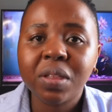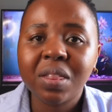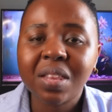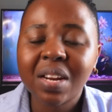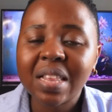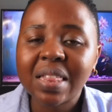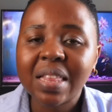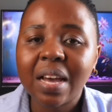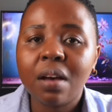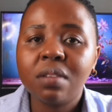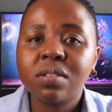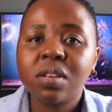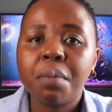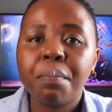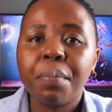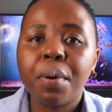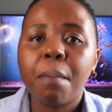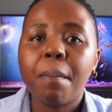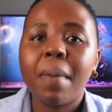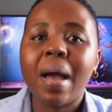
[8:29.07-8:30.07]

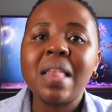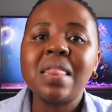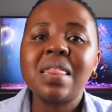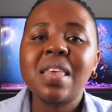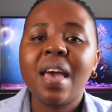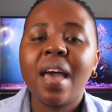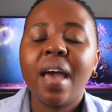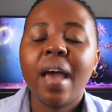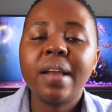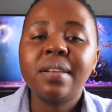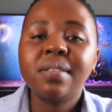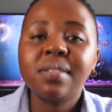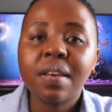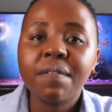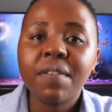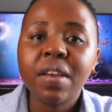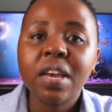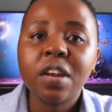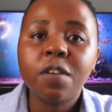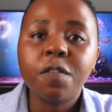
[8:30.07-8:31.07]
3000 per month and
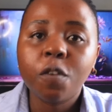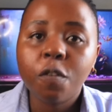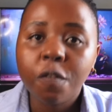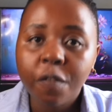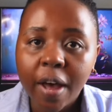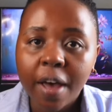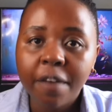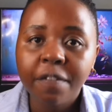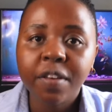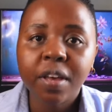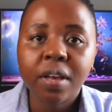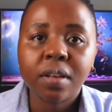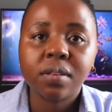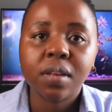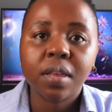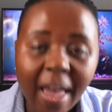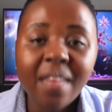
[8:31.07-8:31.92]
saving it for five years.